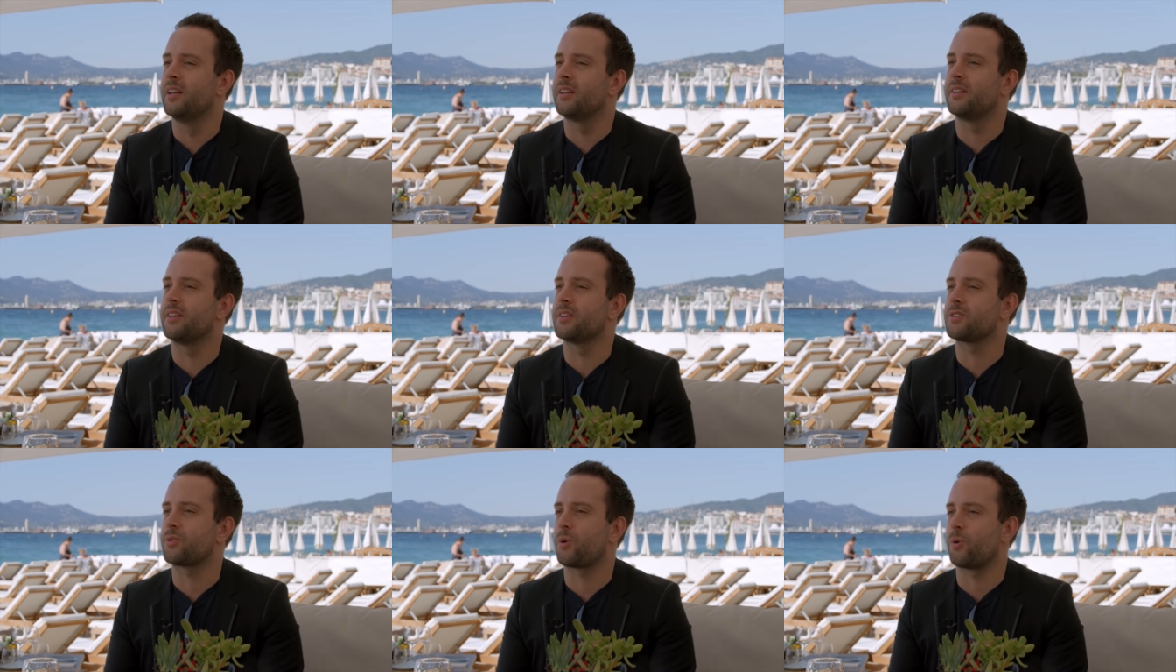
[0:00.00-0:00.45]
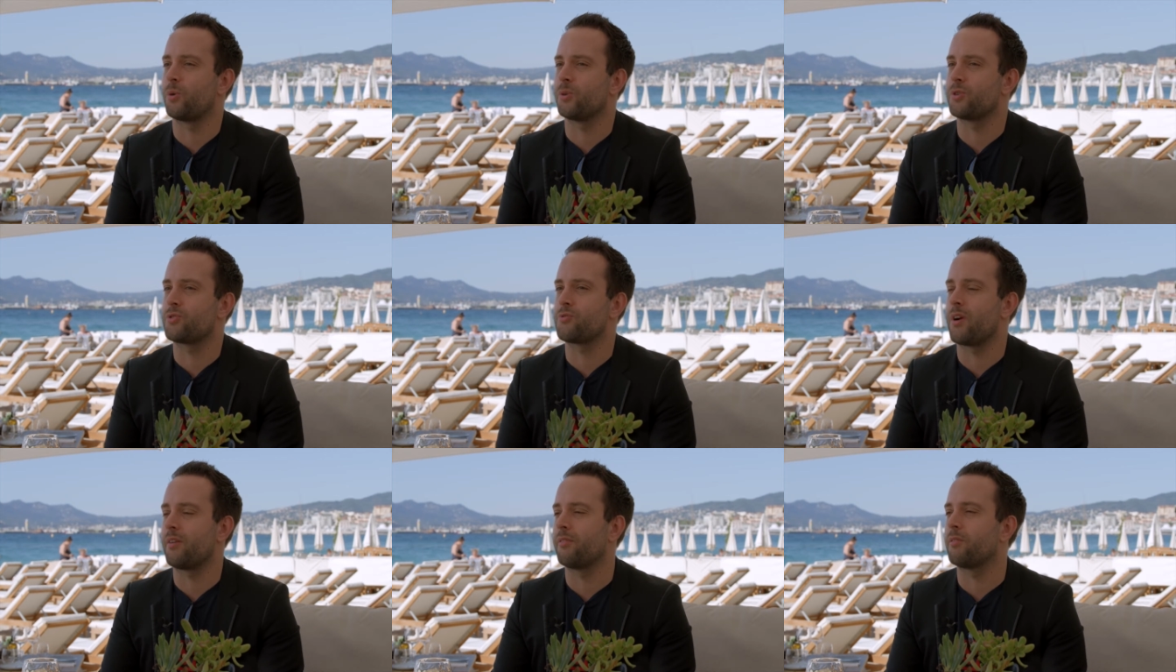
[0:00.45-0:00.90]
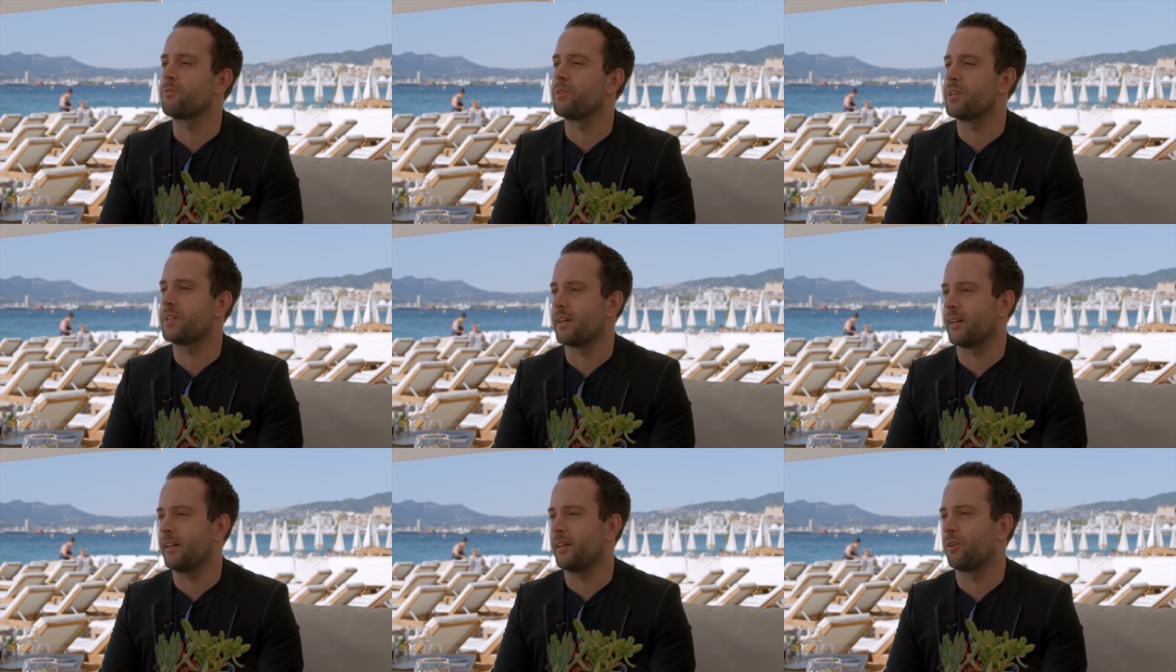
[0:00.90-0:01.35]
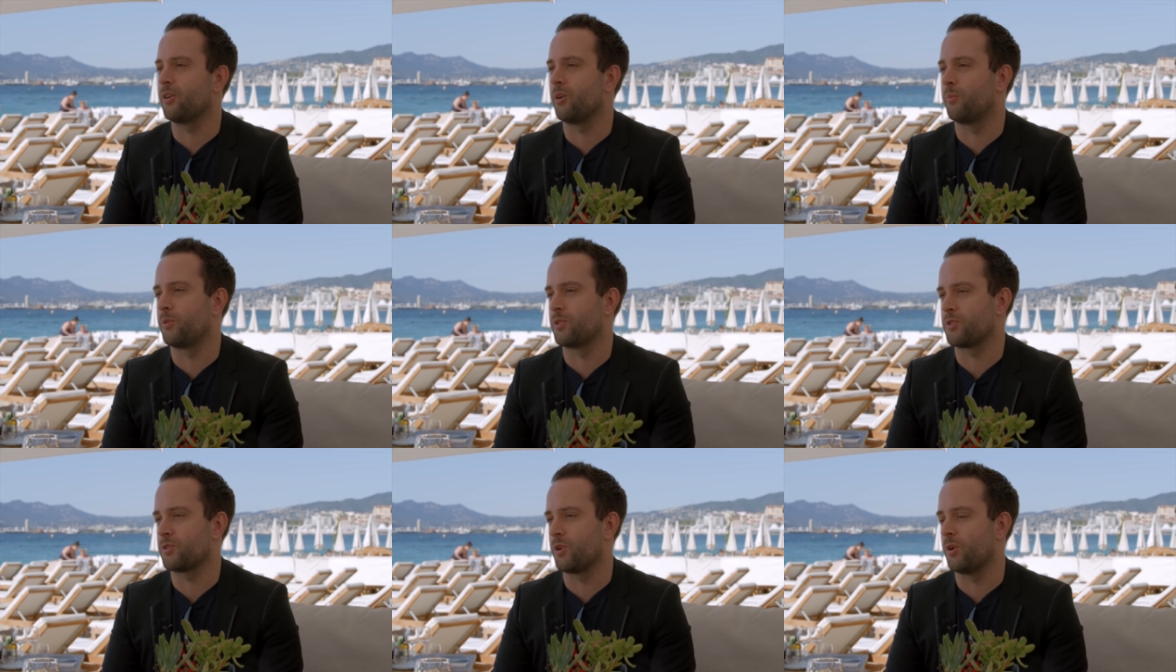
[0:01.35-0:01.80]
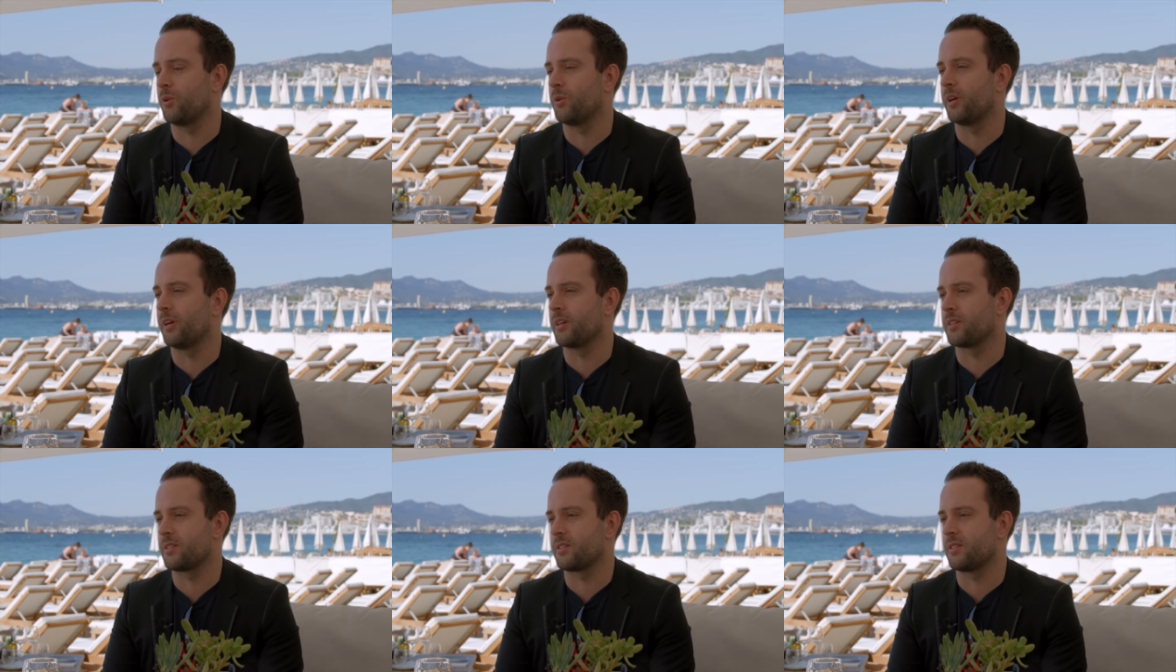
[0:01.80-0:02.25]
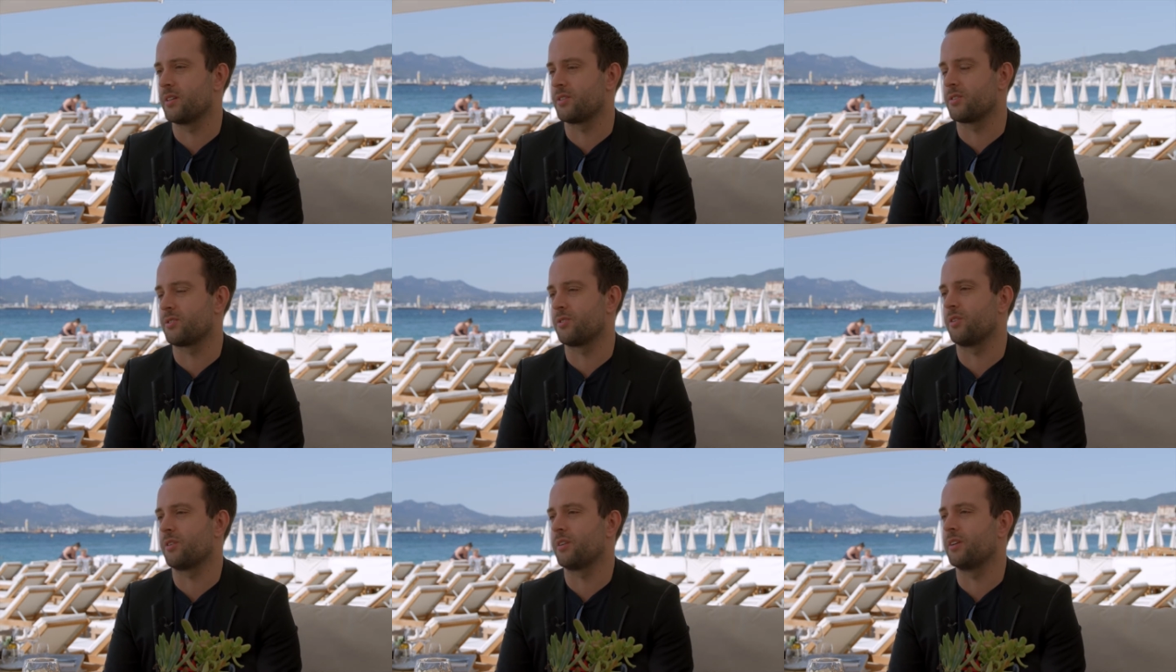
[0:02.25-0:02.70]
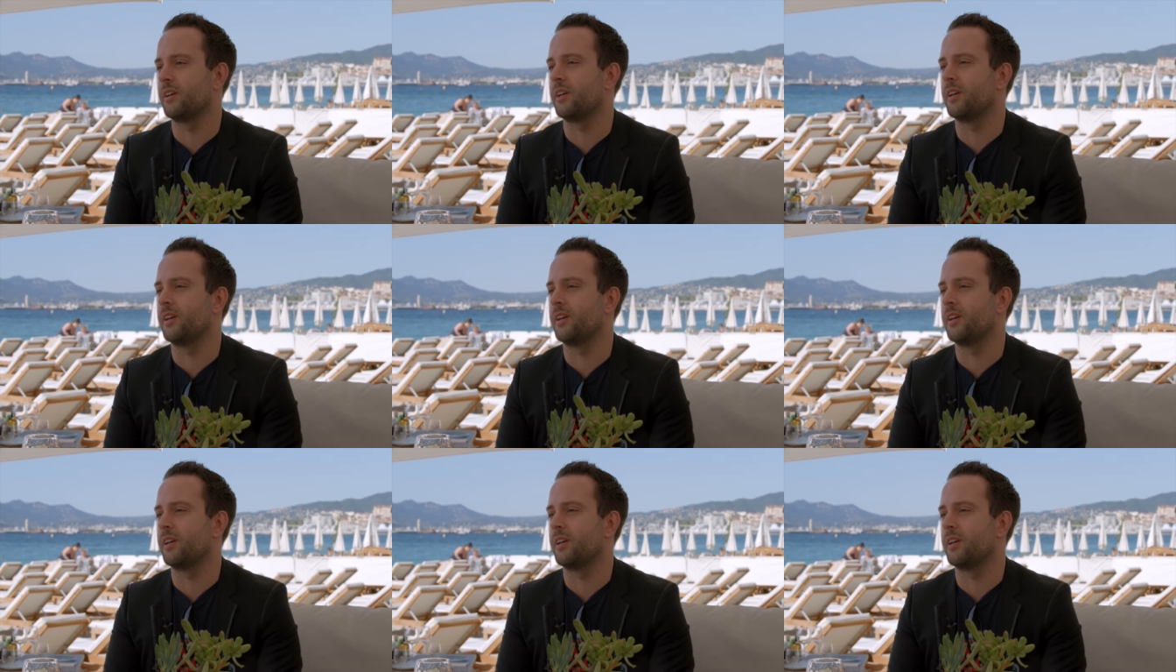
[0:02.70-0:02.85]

this whole travel retail e-commerce going is certainly